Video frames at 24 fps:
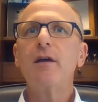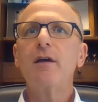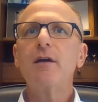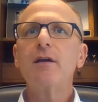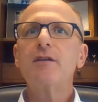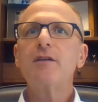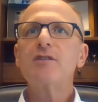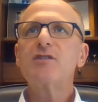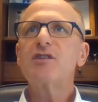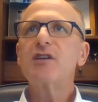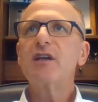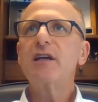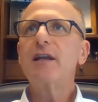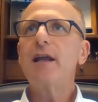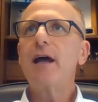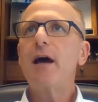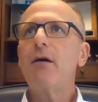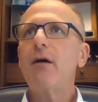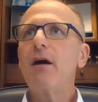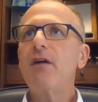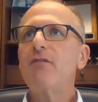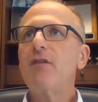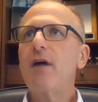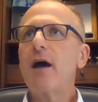See, now
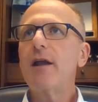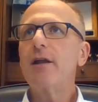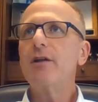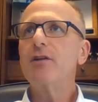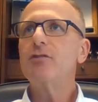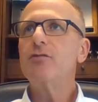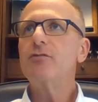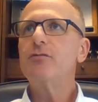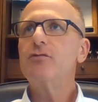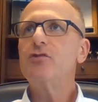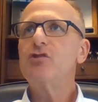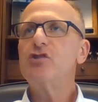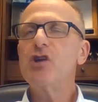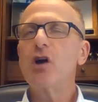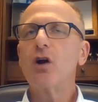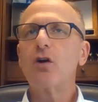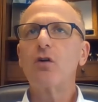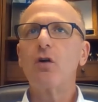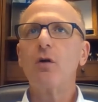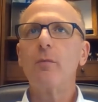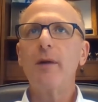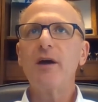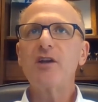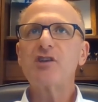I've got to juggle
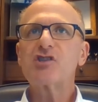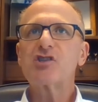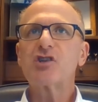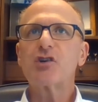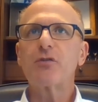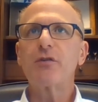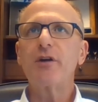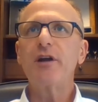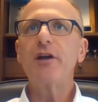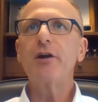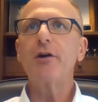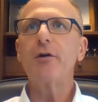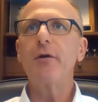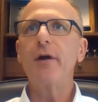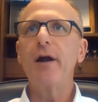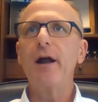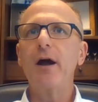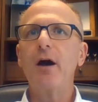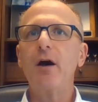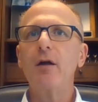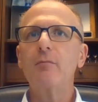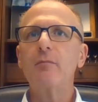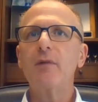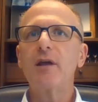my screen
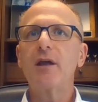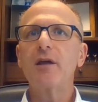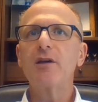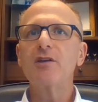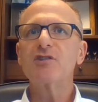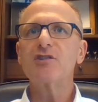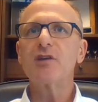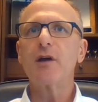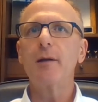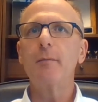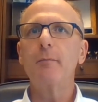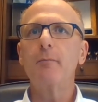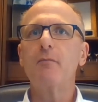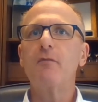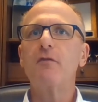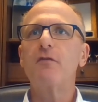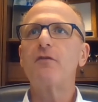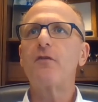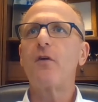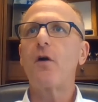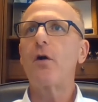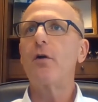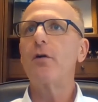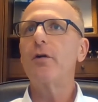around because I'm
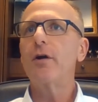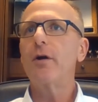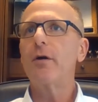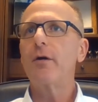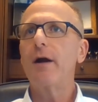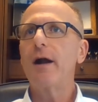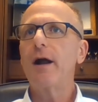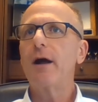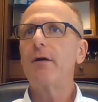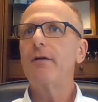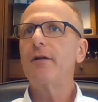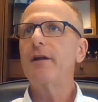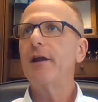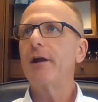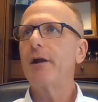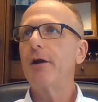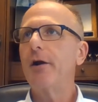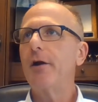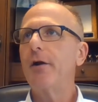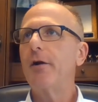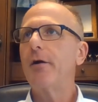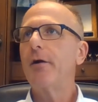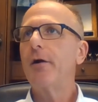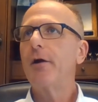farting around
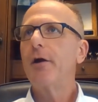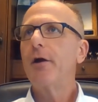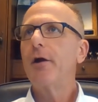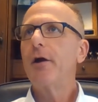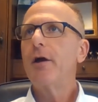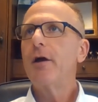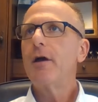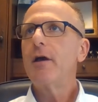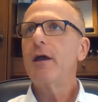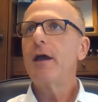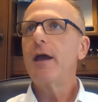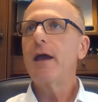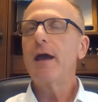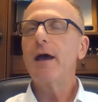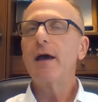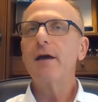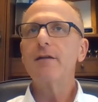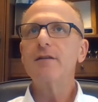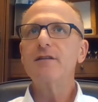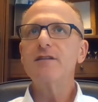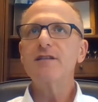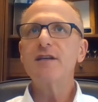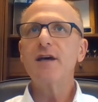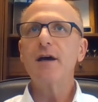here
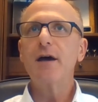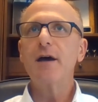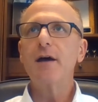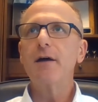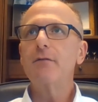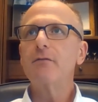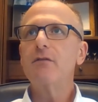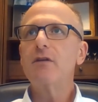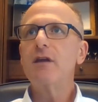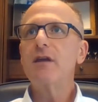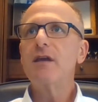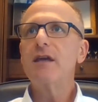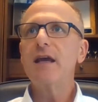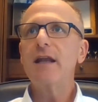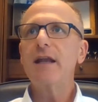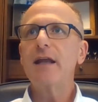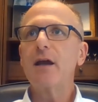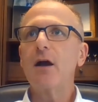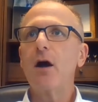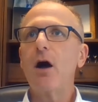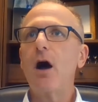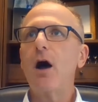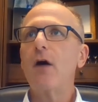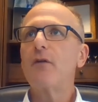and getting
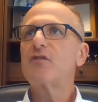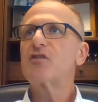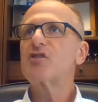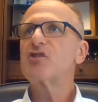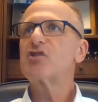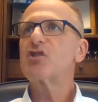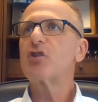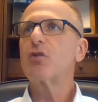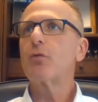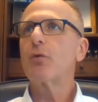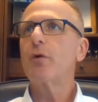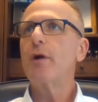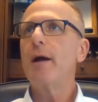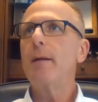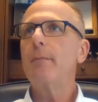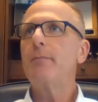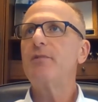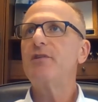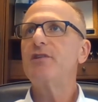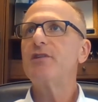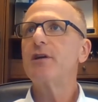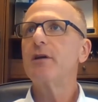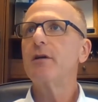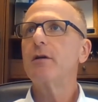off
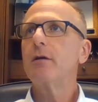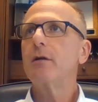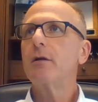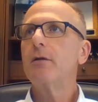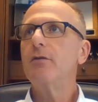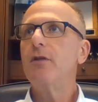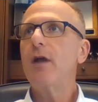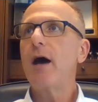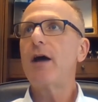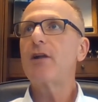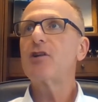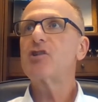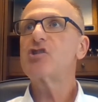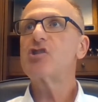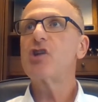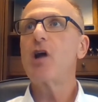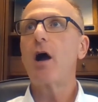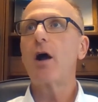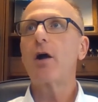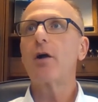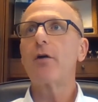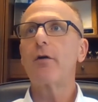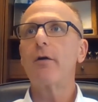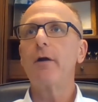script. Not a
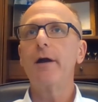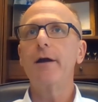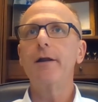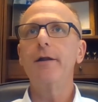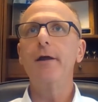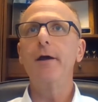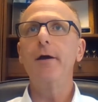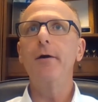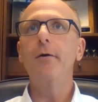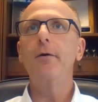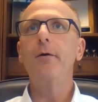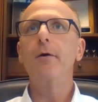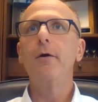shocker, I know.